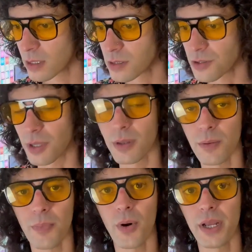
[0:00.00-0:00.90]
So the
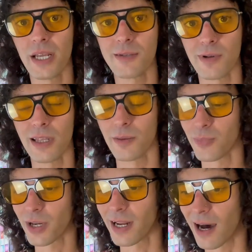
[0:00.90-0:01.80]
point is, but like
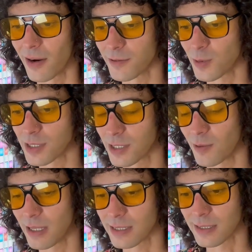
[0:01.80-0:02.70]
put it out. Every once in a
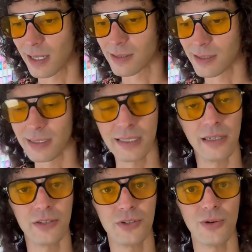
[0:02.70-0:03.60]
while, it's nice to see
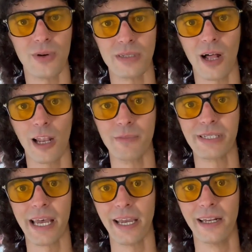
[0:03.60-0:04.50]
it too, is all I'm
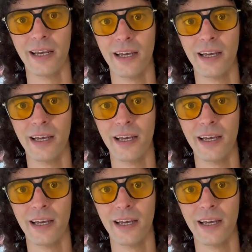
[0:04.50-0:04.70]
saying.